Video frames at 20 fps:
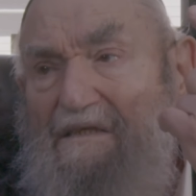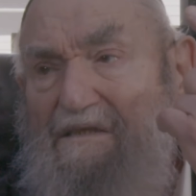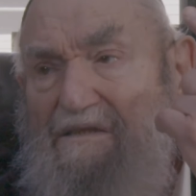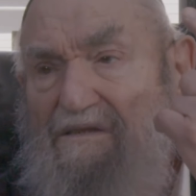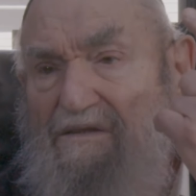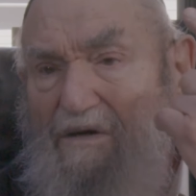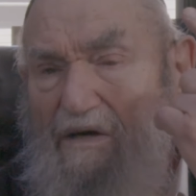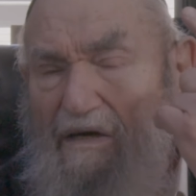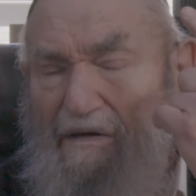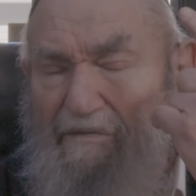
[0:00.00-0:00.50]

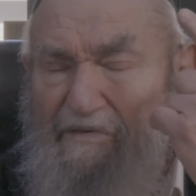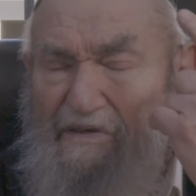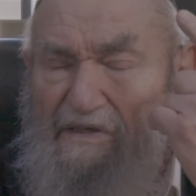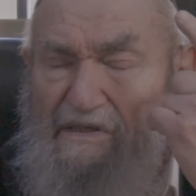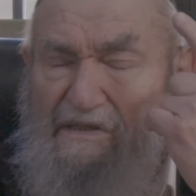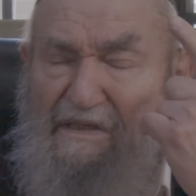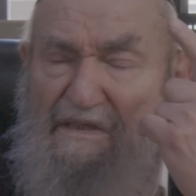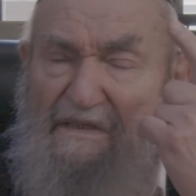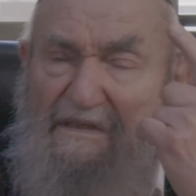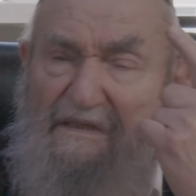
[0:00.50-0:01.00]
So
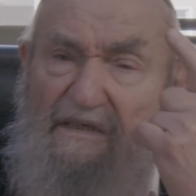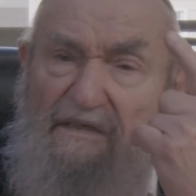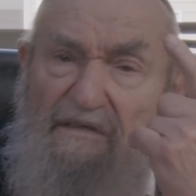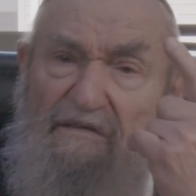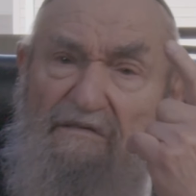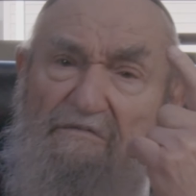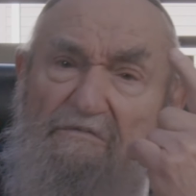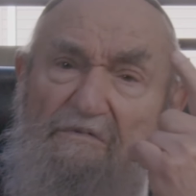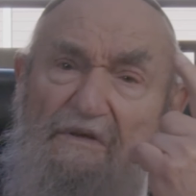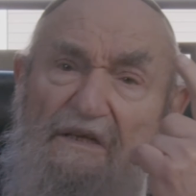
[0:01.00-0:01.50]
obviously, there's a
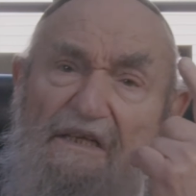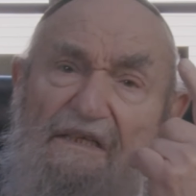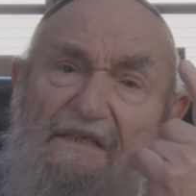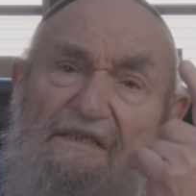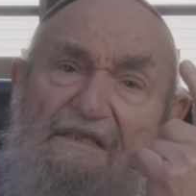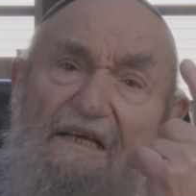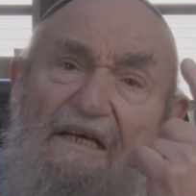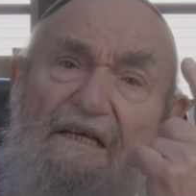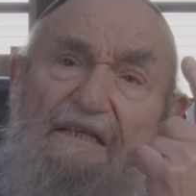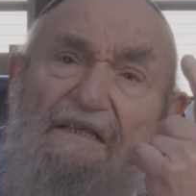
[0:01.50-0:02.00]
difference in the
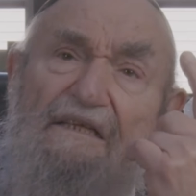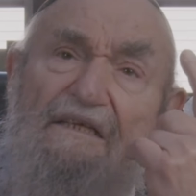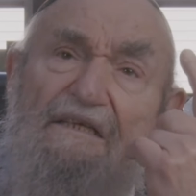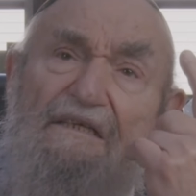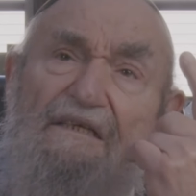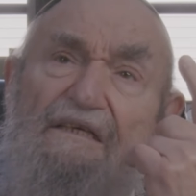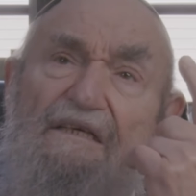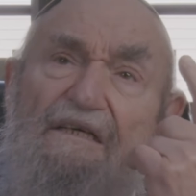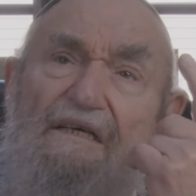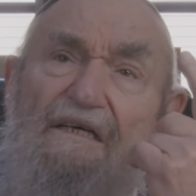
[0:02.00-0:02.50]

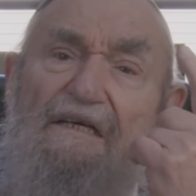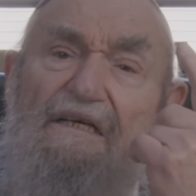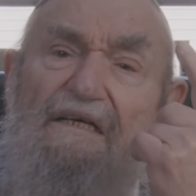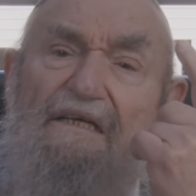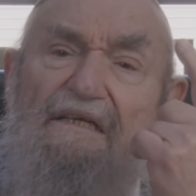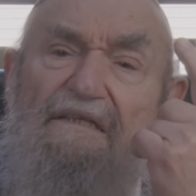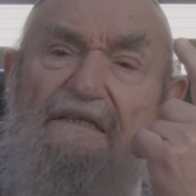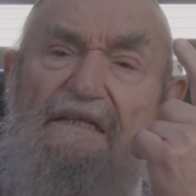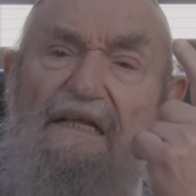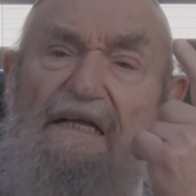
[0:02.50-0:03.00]
tzaddik
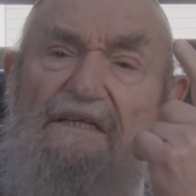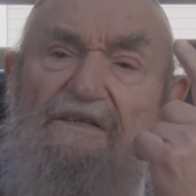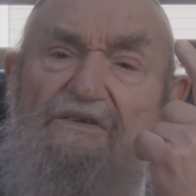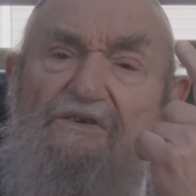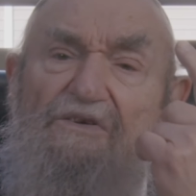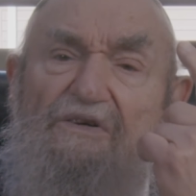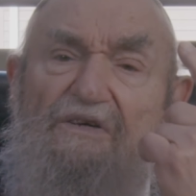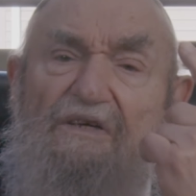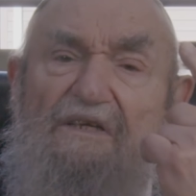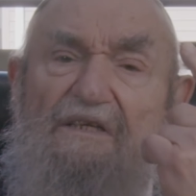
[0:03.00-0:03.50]

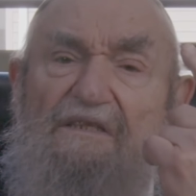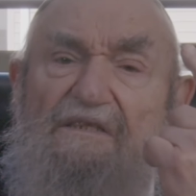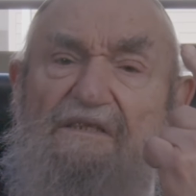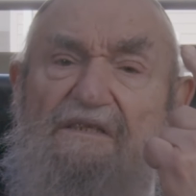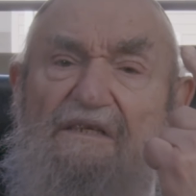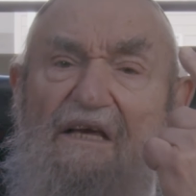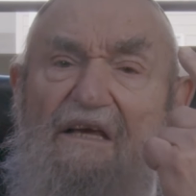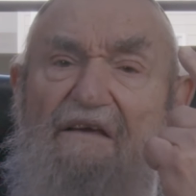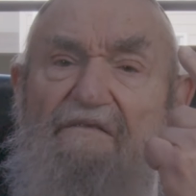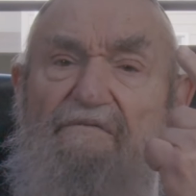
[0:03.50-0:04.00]
that you're going to
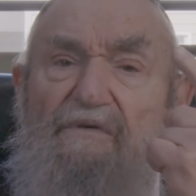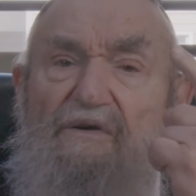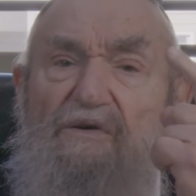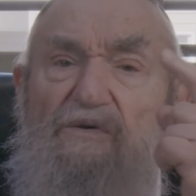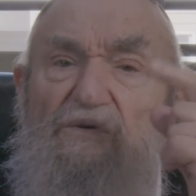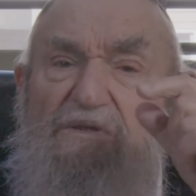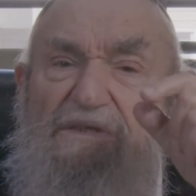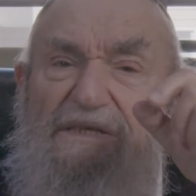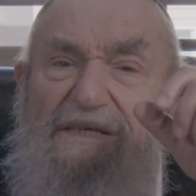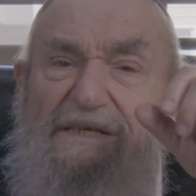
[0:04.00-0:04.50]
say
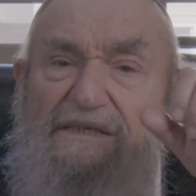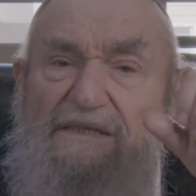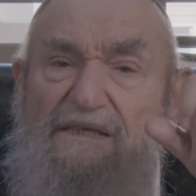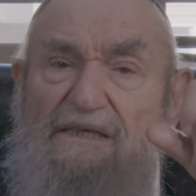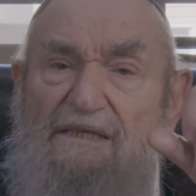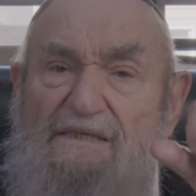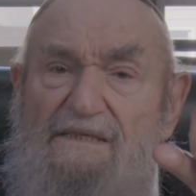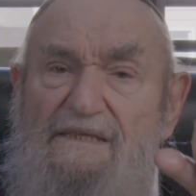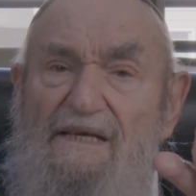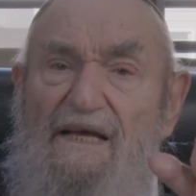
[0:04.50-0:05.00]
because he's
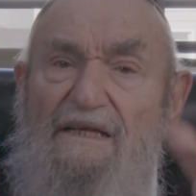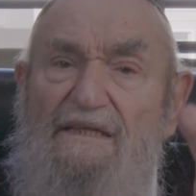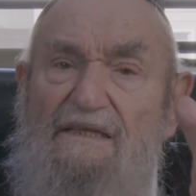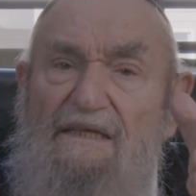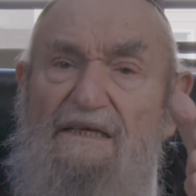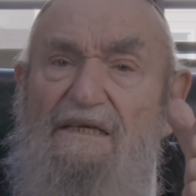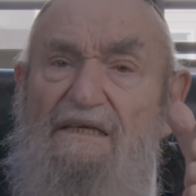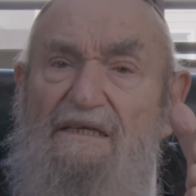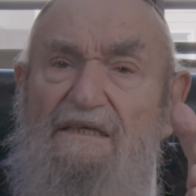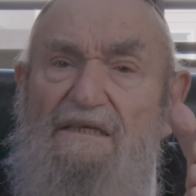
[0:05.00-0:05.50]
a
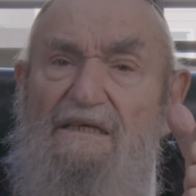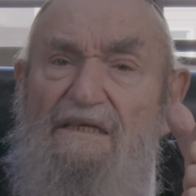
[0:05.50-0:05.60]
tzaddik,